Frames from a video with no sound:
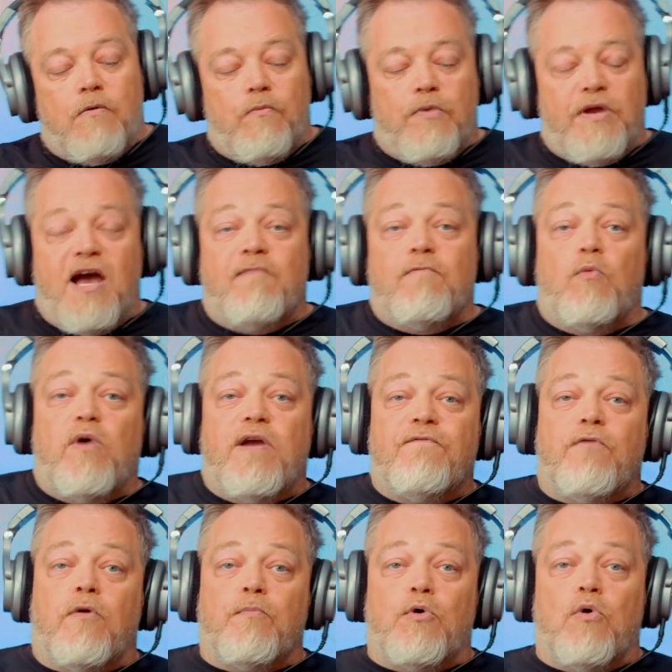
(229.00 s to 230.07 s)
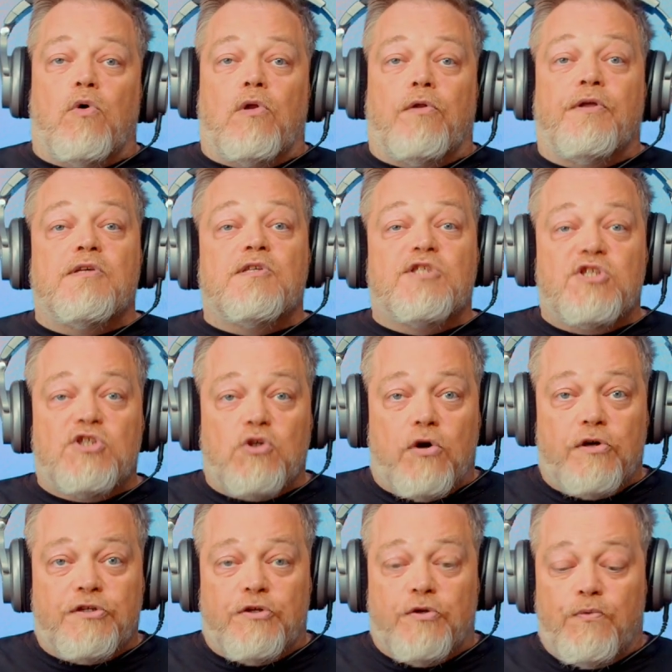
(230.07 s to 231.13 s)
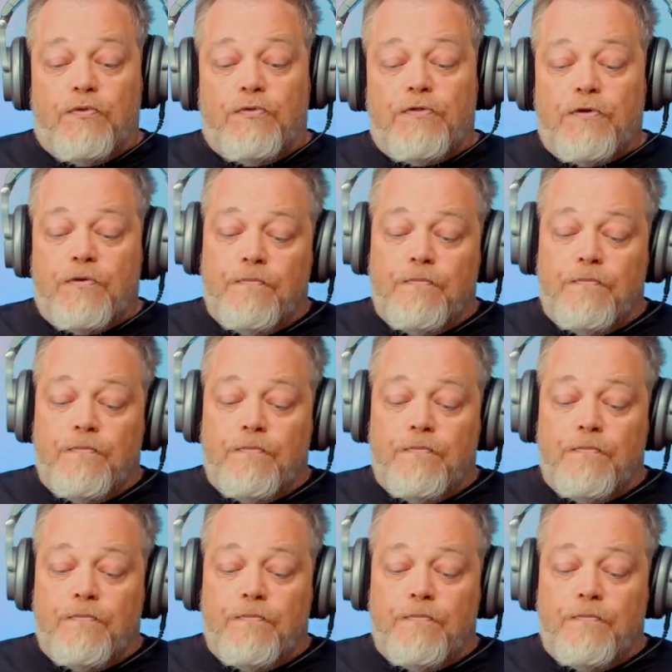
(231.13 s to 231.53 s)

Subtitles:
we have a waveform called sawtooth.